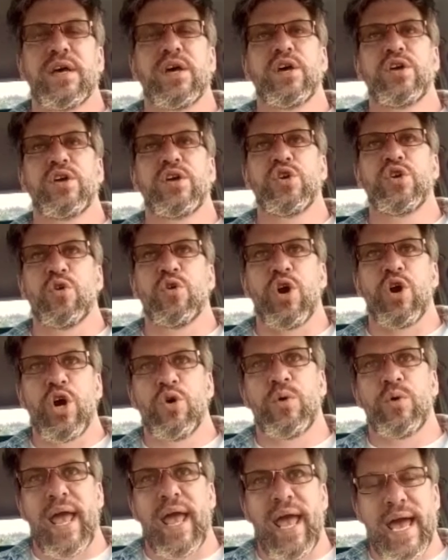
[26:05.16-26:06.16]
your
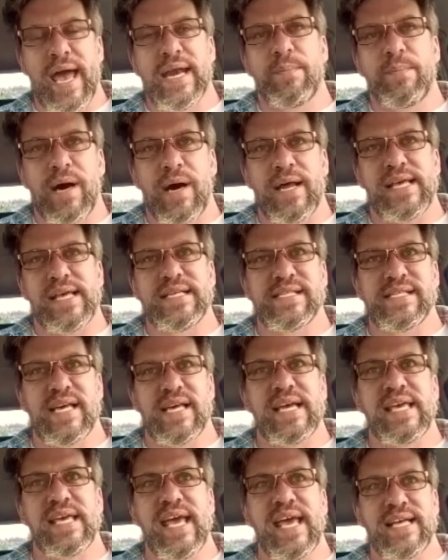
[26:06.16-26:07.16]
own antibodies
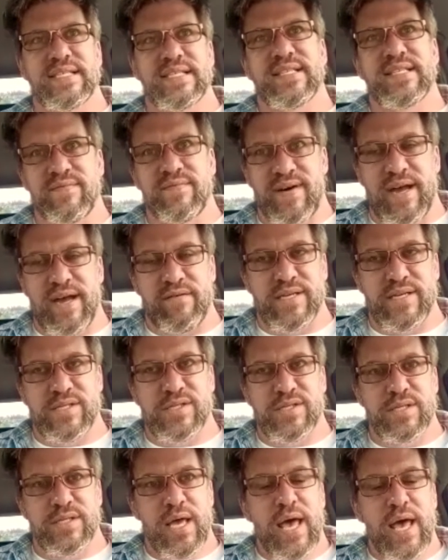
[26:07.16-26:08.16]
against the
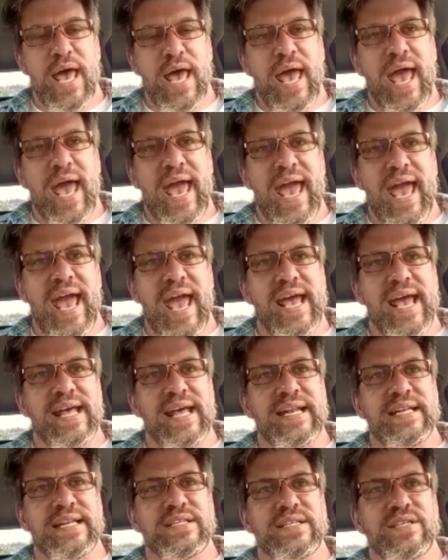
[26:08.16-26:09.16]
virus.
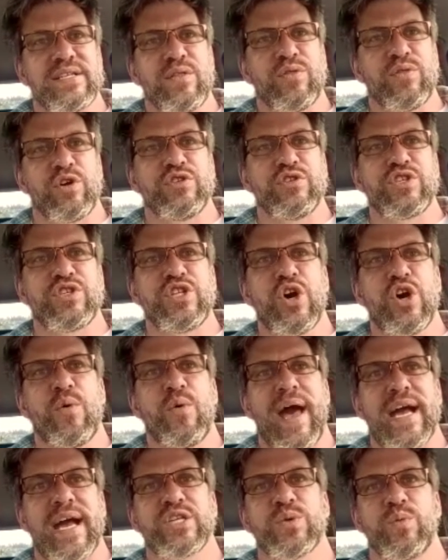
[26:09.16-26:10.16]
And there's no
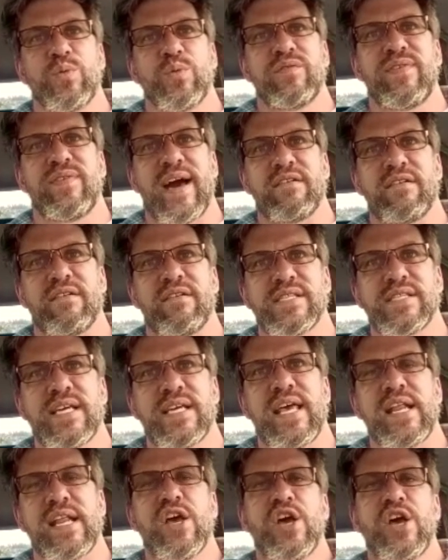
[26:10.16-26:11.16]
actual virus in
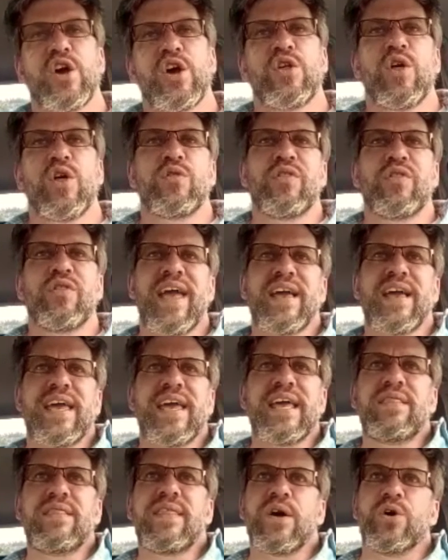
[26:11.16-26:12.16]
it. Like
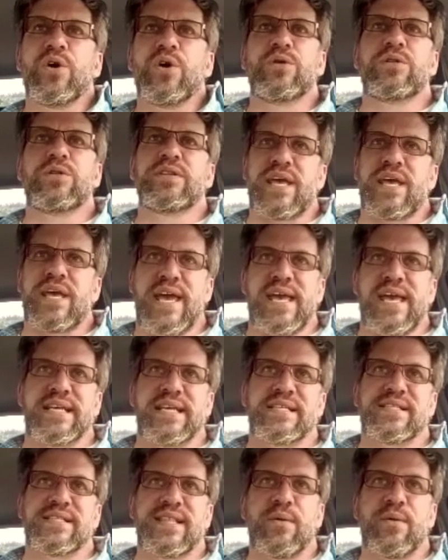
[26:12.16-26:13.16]
in the old
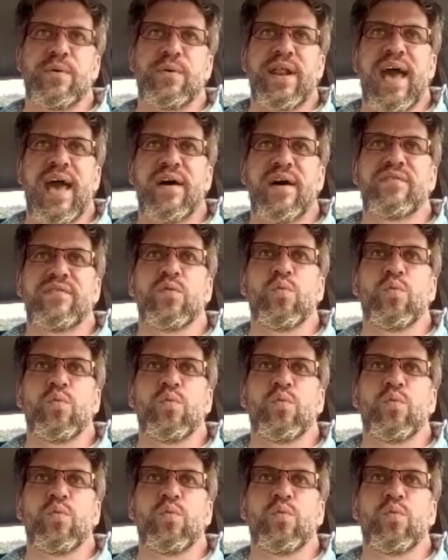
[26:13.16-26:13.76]
days, they would have